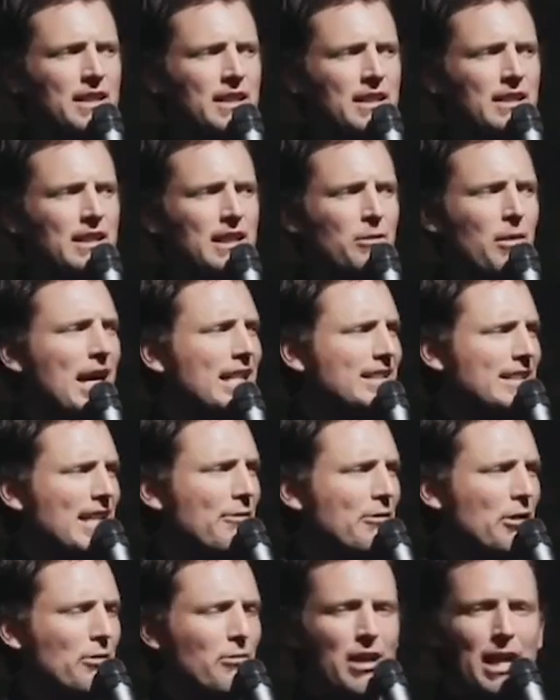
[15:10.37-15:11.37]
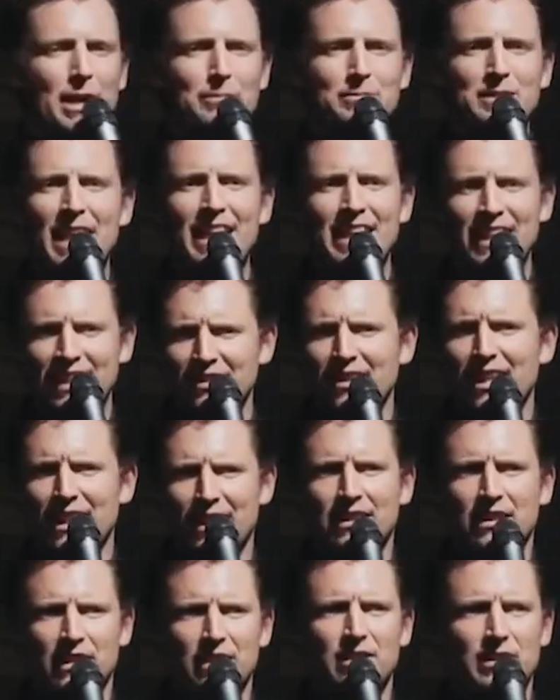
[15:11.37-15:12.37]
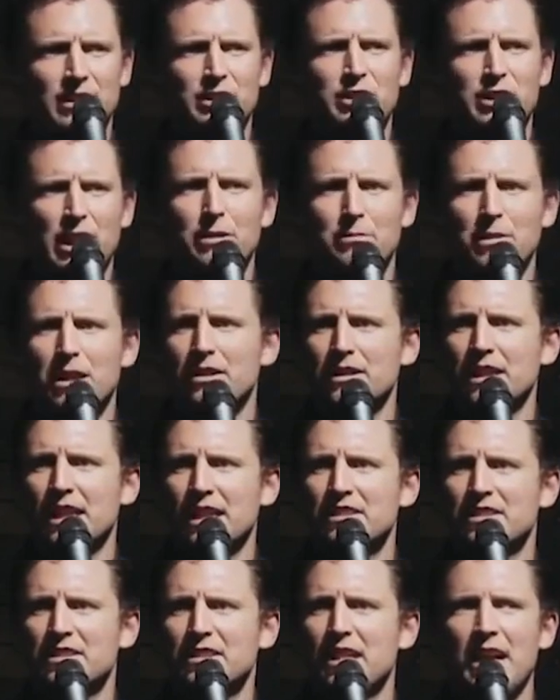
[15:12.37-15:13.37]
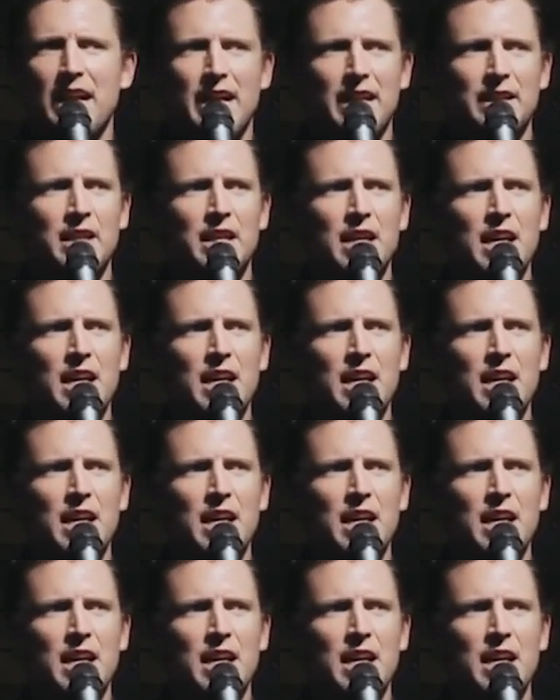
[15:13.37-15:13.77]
Like, why is everyone I'm dating like legitimately insane?